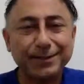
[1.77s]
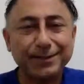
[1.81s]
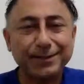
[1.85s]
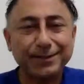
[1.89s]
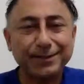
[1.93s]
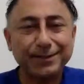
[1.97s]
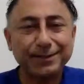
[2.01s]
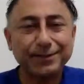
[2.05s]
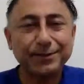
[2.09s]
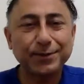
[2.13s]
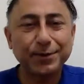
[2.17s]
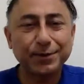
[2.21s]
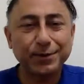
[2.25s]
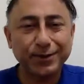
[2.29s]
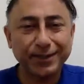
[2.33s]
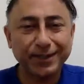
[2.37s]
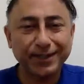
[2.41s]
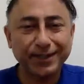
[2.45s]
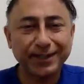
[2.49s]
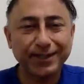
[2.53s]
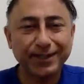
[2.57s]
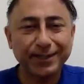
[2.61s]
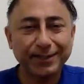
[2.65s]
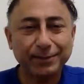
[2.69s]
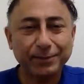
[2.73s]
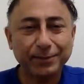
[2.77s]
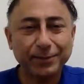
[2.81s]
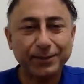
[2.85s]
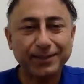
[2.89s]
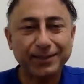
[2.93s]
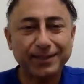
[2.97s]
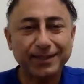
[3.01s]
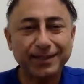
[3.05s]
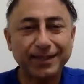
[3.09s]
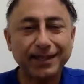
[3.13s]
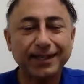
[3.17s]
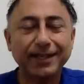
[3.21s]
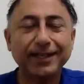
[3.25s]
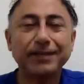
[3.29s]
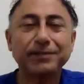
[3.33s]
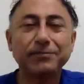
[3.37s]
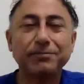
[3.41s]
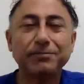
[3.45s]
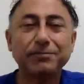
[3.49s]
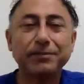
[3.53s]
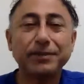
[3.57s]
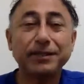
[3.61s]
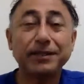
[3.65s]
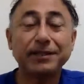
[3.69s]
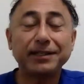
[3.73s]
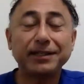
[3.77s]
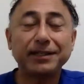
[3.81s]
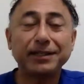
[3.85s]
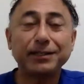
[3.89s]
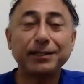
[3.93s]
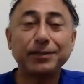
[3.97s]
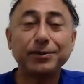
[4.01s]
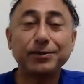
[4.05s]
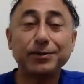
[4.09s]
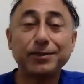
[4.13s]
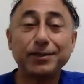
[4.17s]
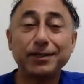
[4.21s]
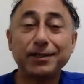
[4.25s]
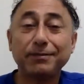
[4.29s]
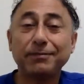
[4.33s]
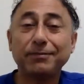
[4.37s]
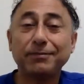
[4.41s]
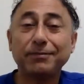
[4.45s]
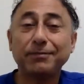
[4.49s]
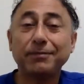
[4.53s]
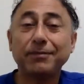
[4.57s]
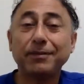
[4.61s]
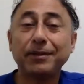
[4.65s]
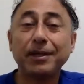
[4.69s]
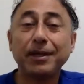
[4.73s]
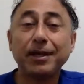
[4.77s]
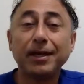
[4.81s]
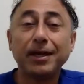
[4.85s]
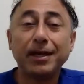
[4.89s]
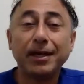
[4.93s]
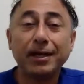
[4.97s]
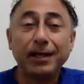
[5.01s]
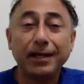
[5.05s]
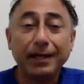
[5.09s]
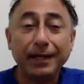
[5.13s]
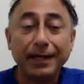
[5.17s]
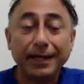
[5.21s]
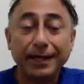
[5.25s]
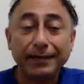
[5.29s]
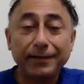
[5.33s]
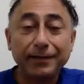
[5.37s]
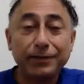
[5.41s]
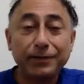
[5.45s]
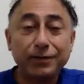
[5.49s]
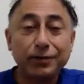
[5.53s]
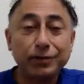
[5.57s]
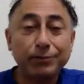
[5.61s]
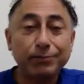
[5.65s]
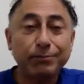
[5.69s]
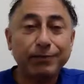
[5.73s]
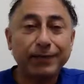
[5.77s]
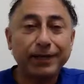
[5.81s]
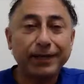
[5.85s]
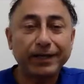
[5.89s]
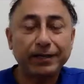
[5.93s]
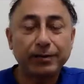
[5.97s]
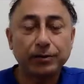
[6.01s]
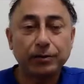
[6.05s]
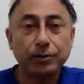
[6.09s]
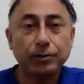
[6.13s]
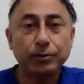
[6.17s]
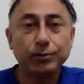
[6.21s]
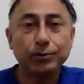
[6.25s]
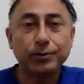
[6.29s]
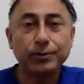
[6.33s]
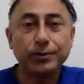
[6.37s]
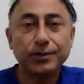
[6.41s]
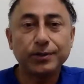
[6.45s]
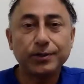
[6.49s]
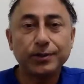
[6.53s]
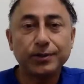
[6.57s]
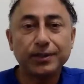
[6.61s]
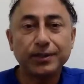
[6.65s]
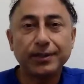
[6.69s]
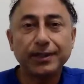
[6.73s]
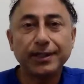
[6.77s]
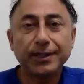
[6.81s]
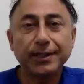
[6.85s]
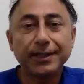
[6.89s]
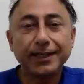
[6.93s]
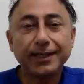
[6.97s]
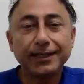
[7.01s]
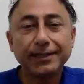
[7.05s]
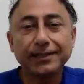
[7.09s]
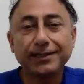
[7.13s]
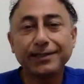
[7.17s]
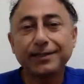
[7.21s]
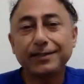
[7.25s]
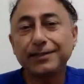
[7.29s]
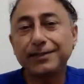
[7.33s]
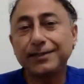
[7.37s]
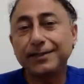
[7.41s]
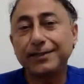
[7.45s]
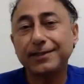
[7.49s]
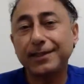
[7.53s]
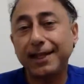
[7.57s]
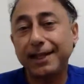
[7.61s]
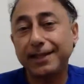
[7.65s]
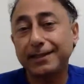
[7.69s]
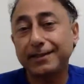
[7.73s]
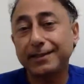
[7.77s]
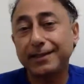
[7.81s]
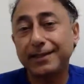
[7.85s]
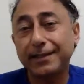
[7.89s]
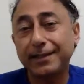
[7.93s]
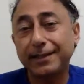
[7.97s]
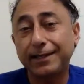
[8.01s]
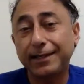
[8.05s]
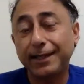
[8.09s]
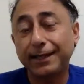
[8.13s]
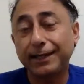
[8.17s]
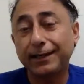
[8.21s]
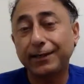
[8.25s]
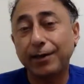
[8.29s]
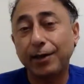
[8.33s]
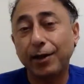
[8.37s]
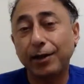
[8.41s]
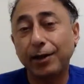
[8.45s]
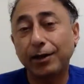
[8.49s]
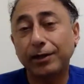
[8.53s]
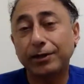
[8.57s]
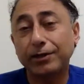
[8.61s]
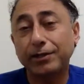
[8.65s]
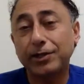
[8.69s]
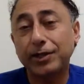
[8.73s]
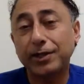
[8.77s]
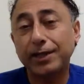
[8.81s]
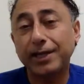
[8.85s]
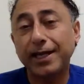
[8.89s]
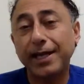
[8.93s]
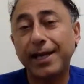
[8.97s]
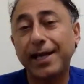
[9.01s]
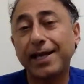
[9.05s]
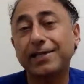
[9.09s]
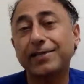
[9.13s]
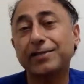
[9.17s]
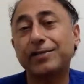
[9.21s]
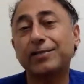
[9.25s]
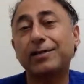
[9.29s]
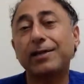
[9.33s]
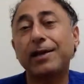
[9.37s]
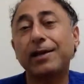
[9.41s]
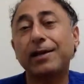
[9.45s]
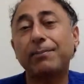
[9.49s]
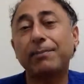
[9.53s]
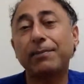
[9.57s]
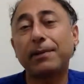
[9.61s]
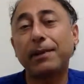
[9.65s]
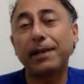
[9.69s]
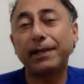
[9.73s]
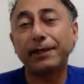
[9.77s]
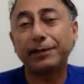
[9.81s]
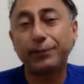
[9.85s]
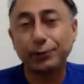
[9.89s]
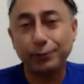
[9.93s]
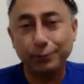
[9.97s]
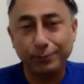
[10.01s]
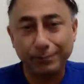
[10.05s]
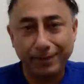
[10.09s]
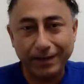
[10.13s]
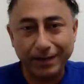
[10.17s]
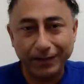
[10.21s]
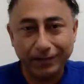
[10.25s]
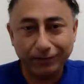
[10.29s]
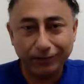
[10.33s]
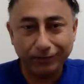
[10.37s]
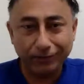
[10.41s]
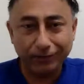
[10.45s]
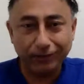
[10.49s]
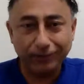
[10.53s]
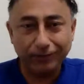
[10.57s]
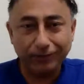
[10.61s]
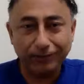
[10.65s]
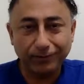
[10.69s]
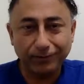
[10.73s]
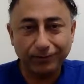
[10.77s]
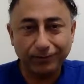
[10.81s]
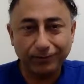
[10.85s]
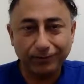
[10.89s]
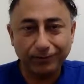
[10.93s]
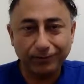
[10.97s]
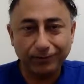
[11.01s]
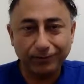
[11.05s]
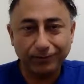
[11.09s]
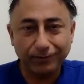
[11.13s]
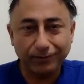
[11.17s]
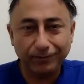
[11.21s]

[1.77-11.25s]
doing. This is Dr. Khanna once again bringing you some latest breakthroughs in science and technology as applied to medicine.